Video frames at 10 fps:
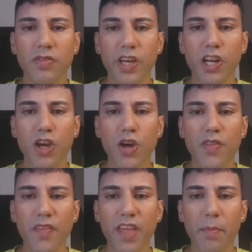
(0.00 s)
they learn
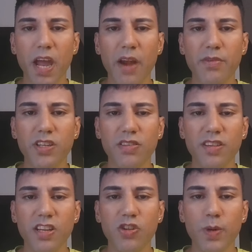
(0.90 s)
that their parents
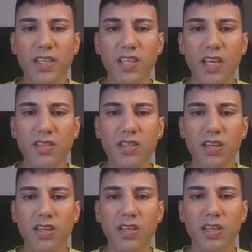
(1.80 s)
continue to exist
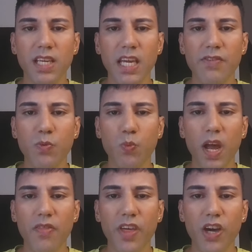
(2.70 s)
even
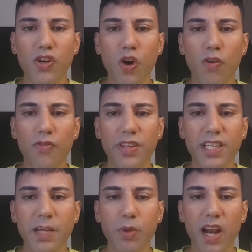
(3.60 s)
when they are not
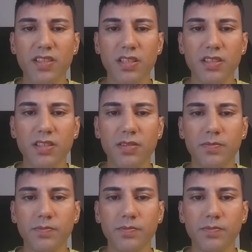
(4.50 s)
physically present.